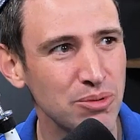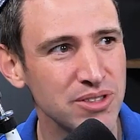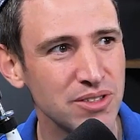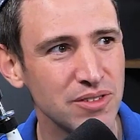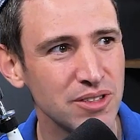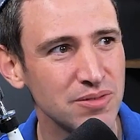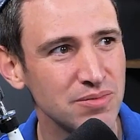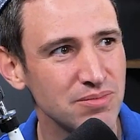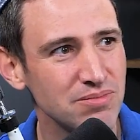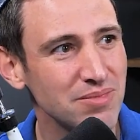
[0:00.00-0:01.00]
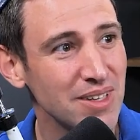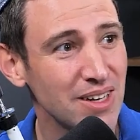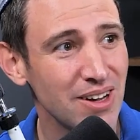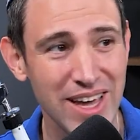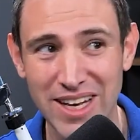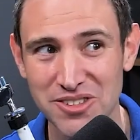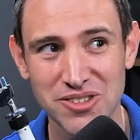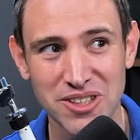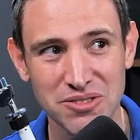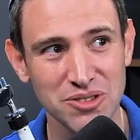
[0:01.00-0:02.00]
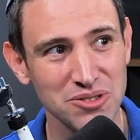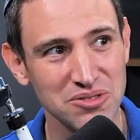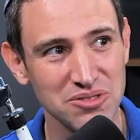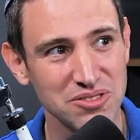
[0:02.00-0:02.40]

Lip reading: points of the $800 phone.